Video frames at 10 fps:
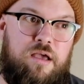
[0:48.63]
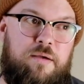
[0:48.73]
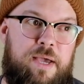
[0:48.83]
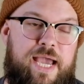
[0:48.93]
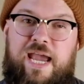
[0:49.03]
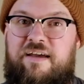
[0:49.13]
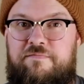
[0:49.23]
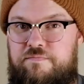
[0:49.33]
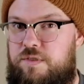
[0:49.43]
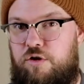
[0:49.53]
I
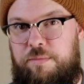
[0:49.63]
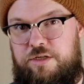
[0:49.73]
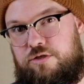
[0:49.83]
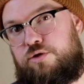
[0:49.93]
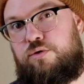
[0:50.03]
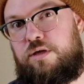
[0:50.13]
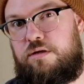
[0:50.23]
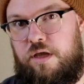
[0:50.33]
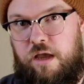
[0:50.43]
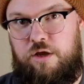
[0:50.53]
have still been
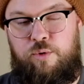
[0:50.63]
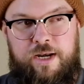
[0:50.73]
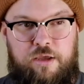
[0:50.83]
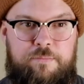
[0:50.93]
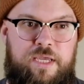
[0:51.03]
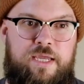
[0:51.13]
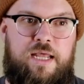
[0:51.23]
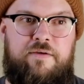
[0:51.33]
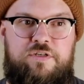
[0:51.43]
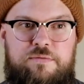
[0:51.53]
shooting quite a good bit.
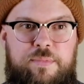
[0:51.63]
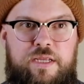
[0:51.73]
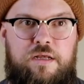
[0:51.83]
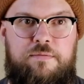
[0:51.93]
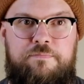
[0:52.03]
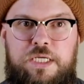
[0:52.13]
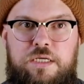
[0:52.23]
I've just been